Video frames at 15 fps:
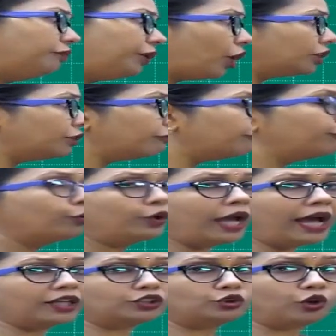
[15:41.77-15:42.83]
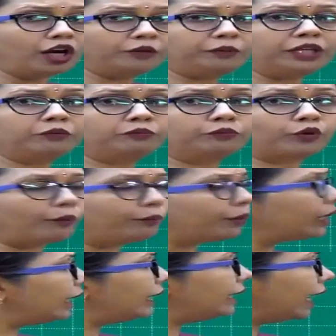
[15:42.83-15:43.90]
because the food has not been
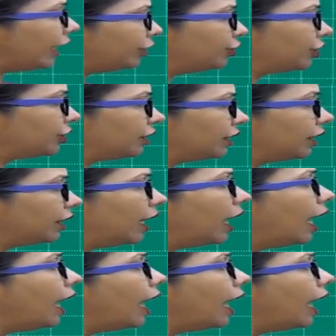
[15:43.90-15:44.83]
properly digested.